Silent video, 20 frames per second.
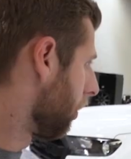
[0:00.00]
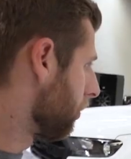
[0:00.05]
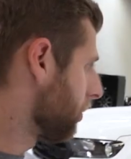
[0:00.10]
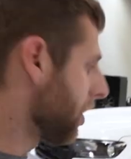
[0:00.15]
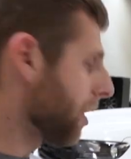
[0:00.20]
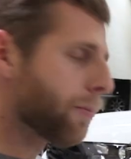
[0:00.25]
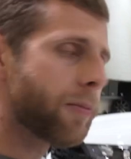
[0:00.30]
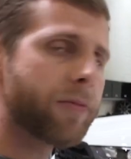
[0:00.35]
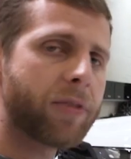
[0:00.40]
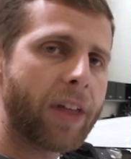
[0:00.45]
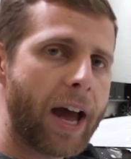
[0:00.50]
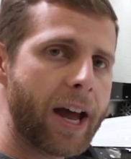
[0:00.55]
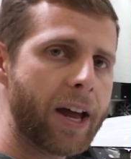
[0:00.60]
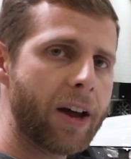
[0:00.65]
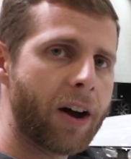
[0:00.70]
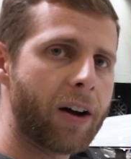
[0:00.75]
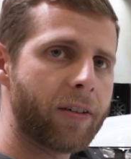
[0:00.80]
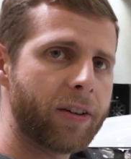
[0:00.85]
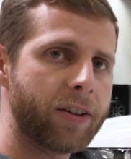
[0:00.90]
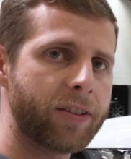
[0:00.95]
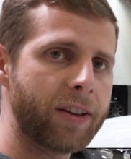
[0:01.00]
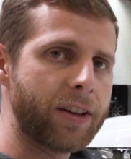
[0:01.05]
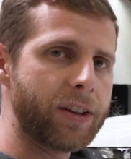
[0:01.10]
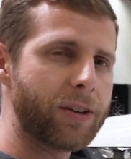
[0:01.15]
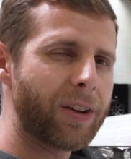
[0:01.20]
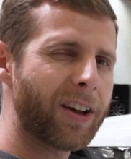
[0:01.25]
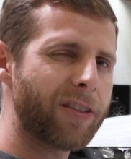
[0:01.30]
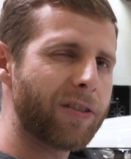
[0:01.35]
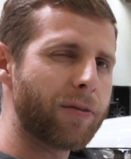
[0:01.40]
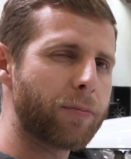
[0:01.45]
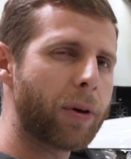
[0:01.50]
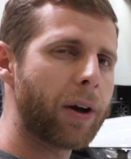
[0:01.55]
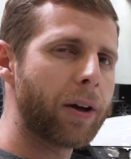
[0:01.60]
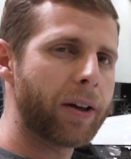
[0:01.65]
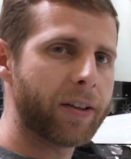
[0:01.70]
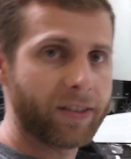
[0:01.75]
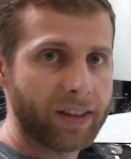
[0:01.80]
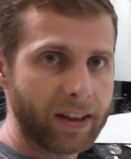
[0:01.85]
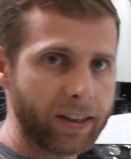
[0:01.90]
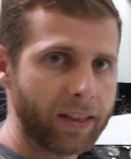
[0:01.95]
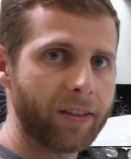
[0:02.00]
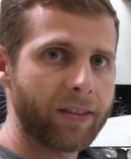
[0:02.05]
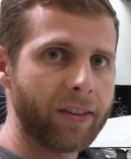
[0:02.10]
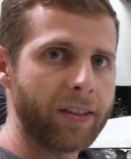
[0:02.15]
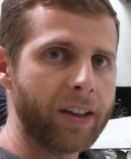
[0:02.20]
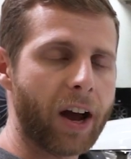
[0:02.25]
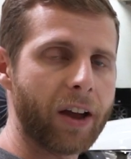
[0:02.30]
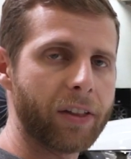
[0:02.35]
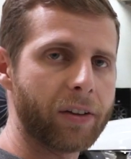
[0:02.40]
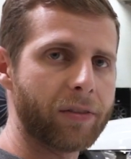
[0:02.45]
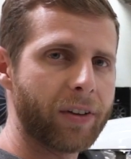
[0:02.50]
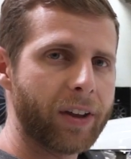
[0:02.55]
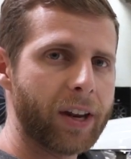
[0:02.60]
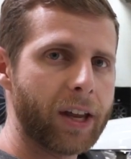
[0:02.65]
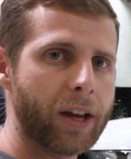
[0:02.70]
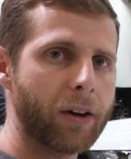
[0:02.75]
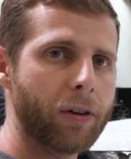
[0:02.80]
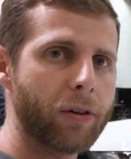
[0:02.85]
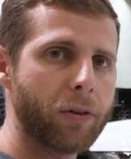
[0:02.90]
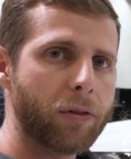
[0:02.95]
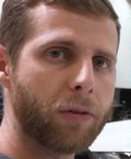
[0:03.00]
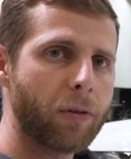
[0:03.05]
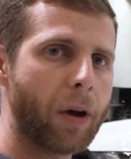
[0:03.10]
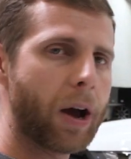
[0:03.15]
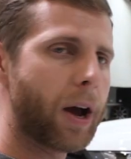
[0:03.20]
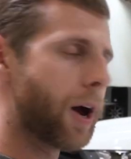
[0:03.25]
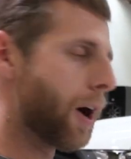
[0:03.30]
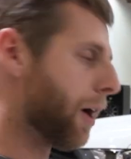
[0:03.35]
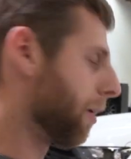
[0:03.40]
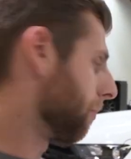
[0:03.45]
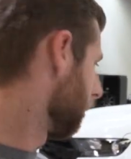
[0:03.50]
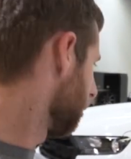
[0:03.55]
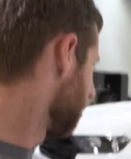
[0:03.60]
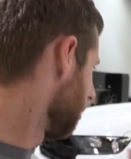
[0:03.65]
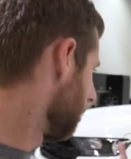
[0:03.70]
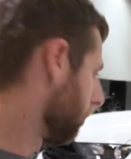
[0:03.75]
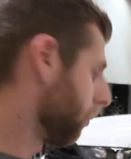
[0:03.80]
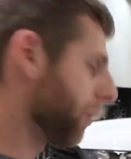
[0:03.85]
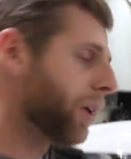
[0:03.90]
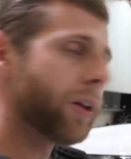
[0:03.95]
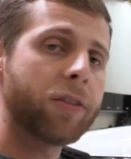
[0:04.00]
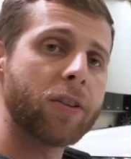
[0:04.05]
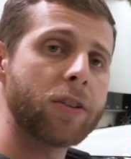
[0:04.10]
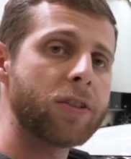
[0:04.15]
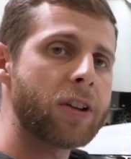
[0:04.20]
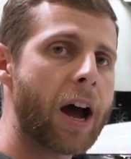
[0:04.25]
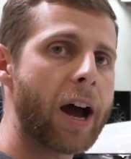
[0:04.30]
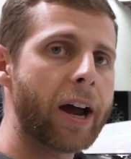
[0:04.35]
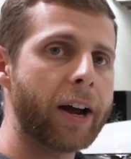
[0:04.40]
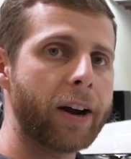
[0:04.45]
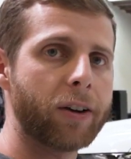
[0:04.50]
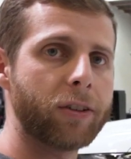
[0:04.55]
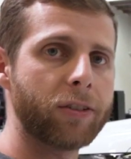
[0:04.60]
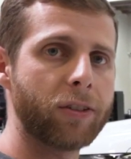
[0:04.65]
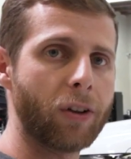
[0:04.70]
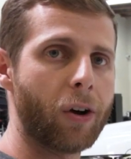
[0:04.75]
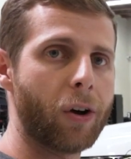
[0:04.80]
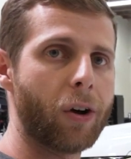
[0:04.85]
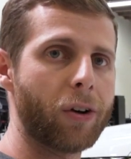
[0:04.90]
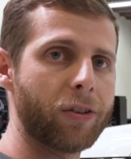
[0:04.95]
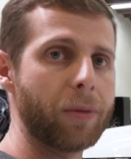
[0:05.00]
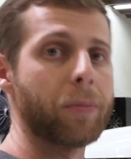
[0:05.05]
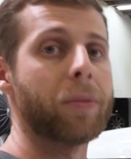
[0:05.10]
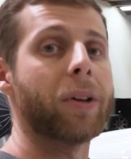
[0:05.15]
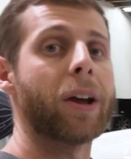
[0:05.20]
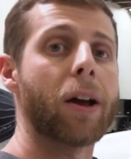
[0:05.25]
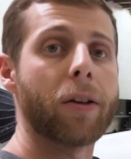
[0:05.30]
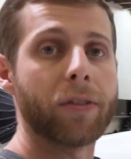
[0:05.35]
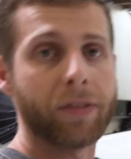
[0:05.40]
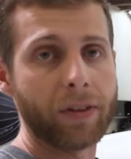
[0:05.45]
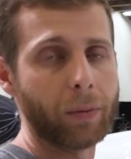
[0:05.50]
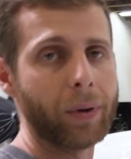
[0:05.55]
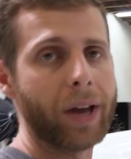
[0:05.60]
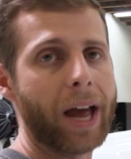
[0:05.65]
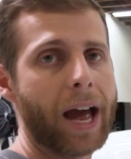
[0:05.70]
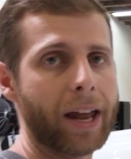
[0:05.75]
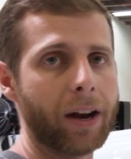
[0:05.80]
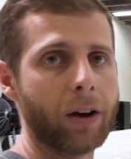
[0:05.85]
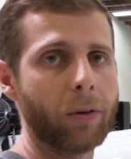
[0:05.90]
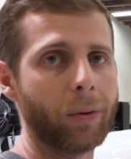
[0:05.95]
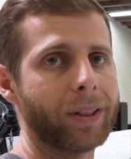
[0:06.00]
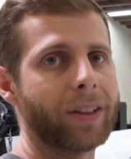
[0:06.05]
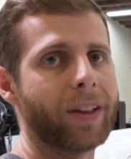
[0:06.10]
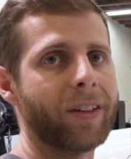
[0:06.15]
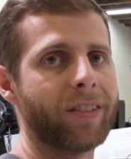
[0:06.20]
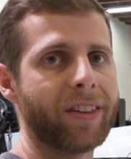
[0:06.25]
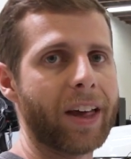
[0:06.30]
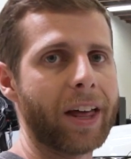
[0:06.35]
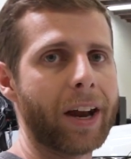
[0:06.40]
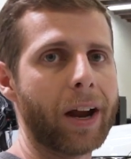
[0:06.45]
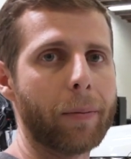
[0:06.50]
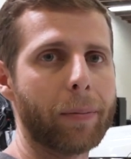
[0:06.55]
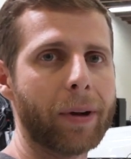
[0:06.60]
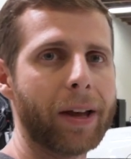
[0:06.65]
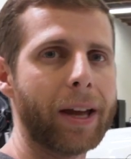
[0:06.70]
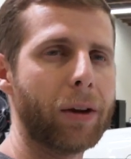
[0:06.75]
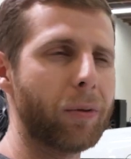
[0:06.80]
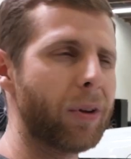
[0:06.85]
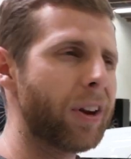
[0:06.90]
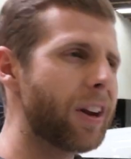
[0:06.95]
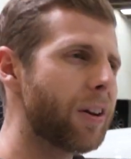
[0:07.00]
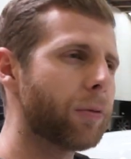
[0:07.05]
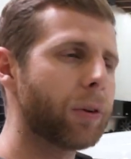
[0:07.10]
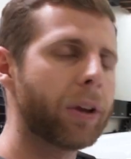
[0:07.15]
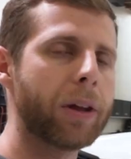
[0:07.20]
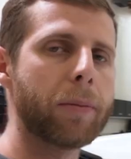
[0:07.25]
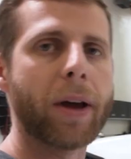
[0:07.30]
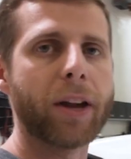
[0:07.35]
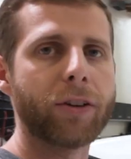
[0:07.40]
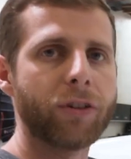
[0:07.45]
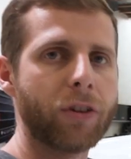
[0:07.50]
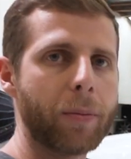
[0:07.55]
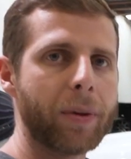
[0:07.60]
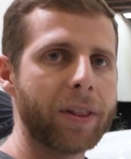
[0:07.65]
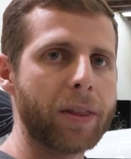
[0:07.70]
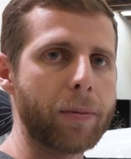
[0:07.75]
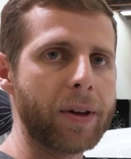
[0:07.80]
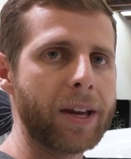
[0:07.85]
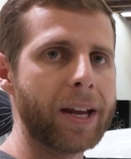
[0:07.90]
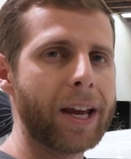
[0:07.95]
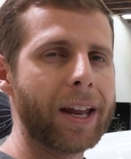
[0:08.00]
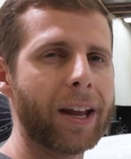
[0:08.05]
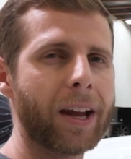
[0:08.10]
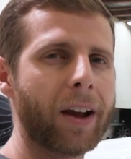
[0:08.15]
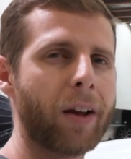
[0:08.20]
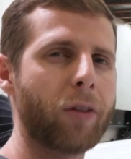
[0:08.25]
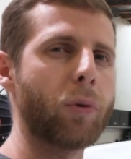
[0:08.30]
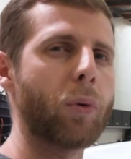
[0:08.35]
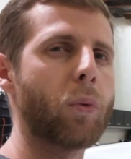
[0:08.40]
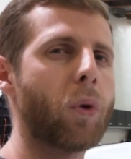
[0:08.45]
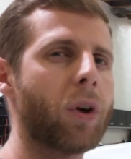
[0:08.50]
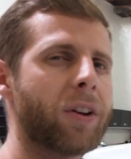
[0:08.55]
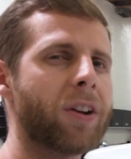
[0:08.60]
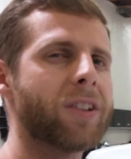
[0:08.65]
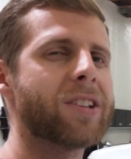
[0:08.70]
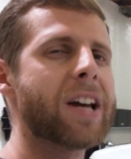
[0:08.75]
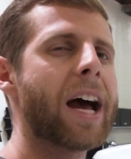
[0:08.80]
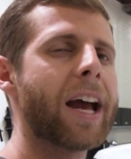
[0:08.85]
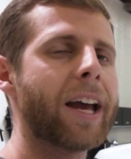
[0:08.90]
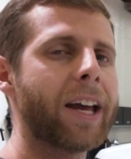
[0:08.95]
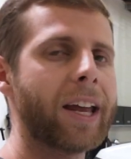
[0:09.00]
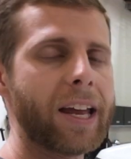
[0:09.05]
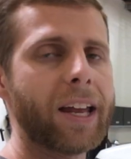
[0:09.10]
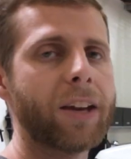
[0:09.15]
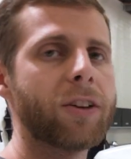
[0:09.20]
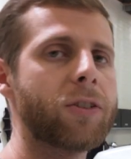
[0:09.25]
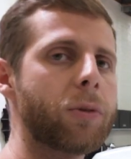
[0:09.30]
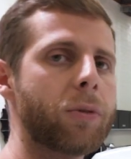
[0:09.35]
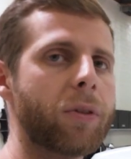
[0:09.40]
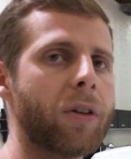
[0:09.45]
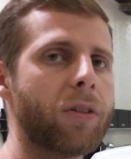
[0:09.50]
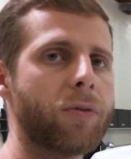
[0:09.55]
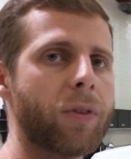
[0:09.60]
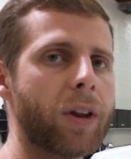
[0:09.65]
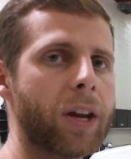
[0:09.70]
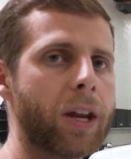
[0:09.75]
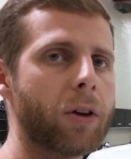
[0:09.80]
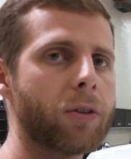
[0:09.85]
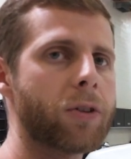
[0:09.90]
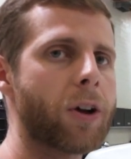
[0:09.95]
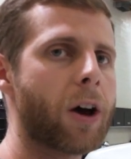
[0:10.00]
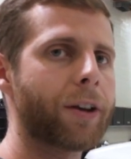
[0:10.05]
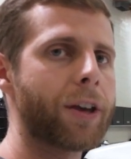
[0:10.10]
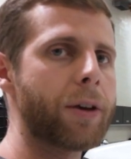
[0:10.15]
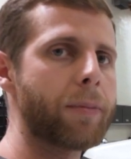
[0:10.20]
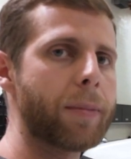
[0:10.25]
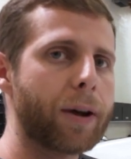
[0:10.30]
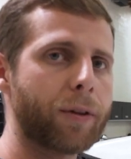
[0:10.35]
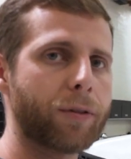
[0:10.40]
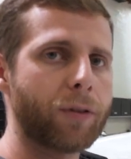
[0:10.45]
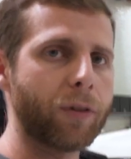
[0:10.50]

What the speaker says: On top of that, obviously you guys have probably seen this in the other videos, but the wheels and tires are something else that we added with this setup, and we didn't really mention them at the beginning because we wanted to tie it into this video talking about